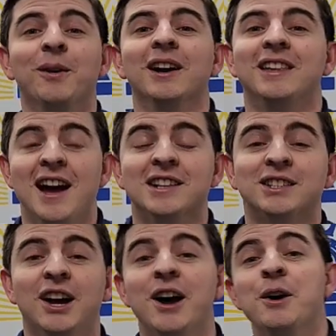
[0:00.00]
But
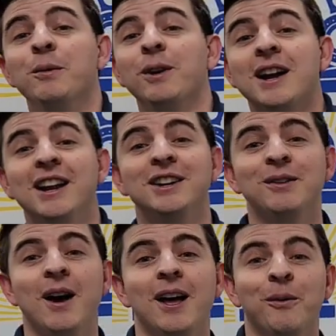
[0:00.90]
guess what? We're gonna
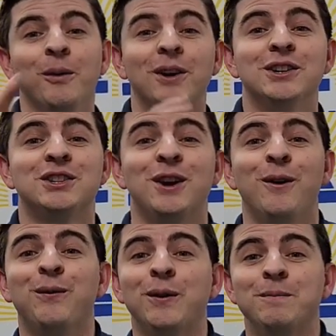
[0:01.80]
do an award
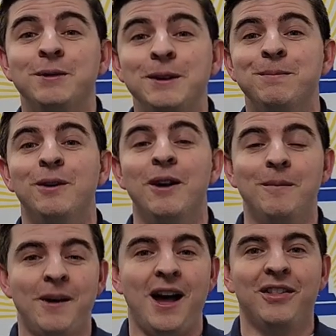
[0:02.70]
show for people
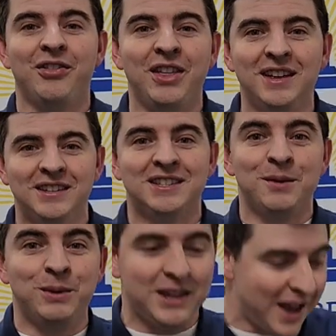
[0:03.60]
about things
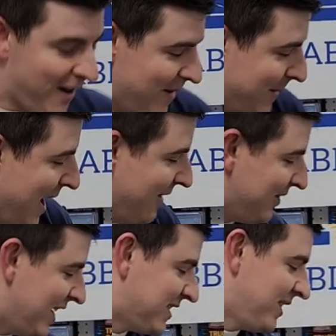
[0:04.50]
that we care about.
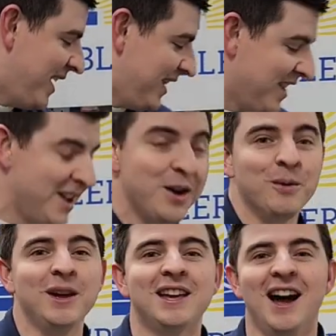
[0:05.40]
That's right,
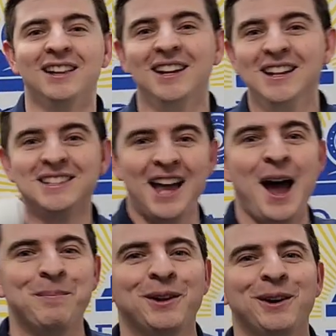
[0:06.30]
we got the
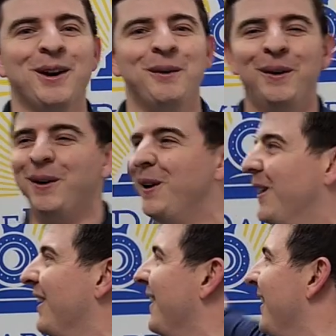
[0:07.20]
Dabbler
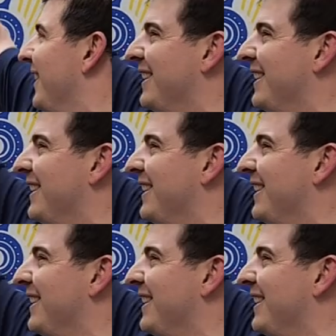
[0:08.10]
Awards!